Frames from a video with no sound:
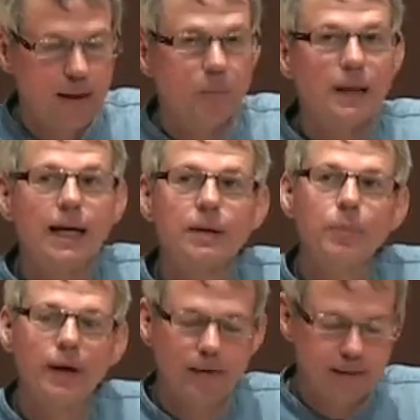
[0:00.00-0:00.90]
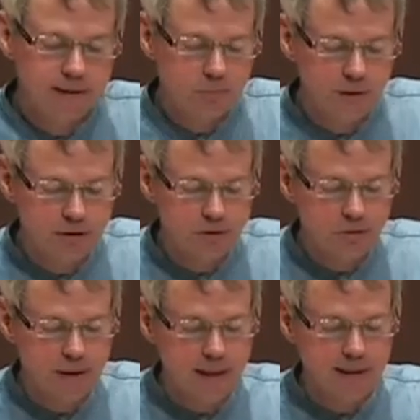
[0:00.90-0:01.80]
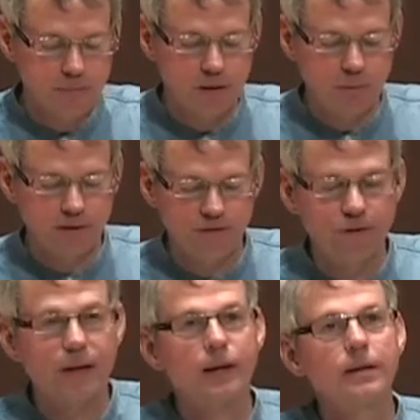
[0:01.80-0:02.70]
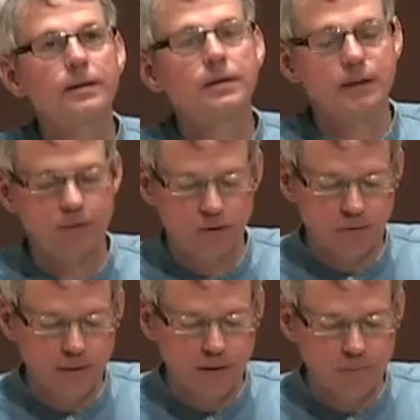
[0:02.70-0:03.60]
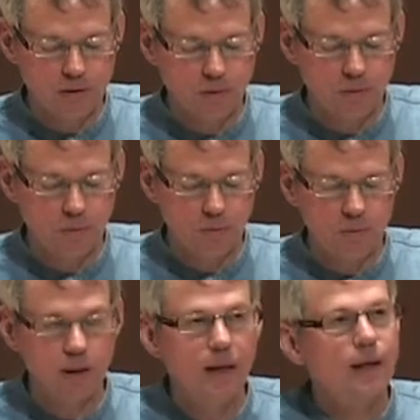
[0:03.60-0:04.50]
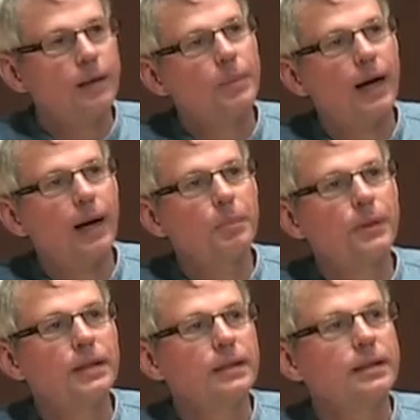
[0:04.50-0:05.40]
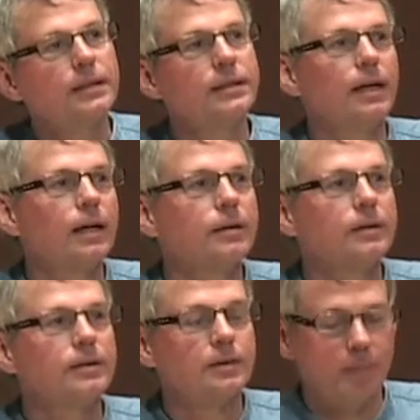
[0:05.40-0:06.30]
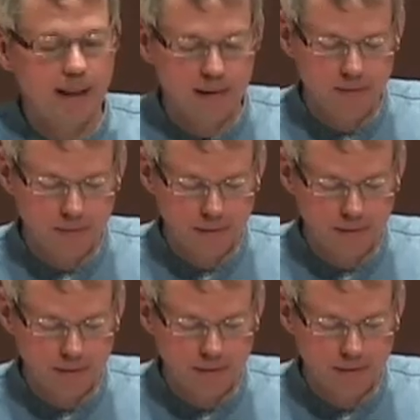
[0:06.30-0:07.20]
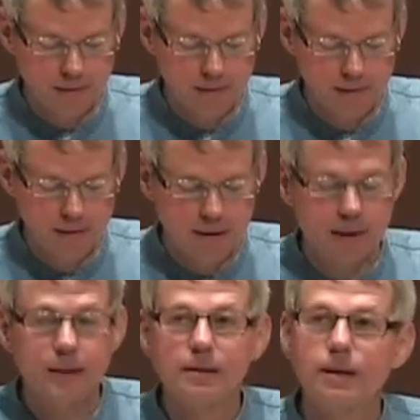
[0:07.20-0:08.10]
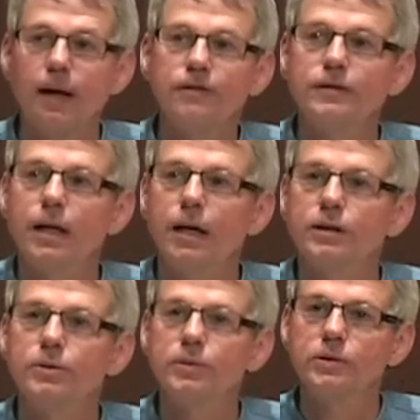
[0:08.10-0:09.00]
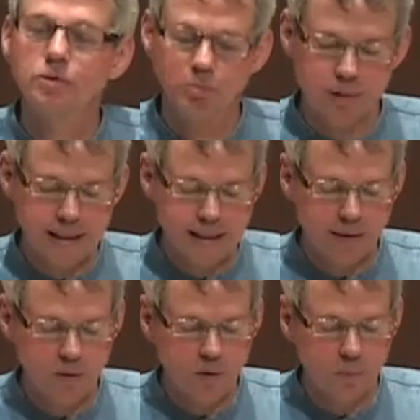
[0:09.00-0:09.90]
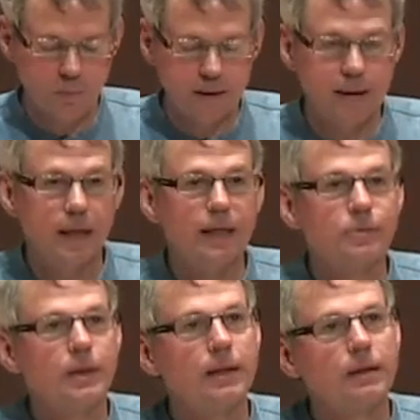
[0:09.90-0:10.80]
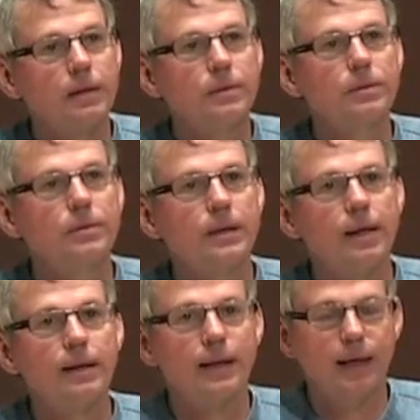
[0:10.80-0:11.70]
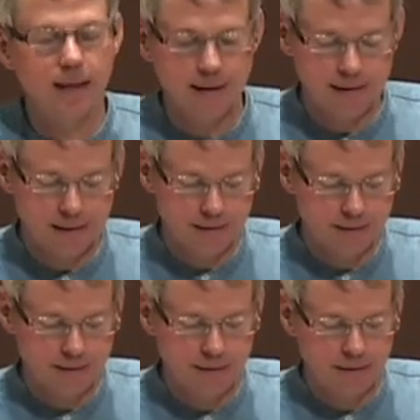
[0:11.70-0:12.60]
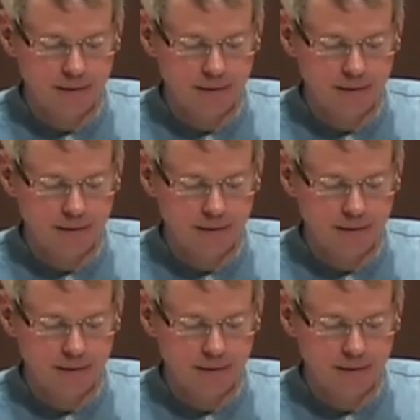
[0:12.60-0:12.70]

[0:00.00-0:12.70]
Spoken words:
Blackberries we strain between fingers in streams cold pop into others' mouths. Tongue-soft nodules break open as we close our eyes.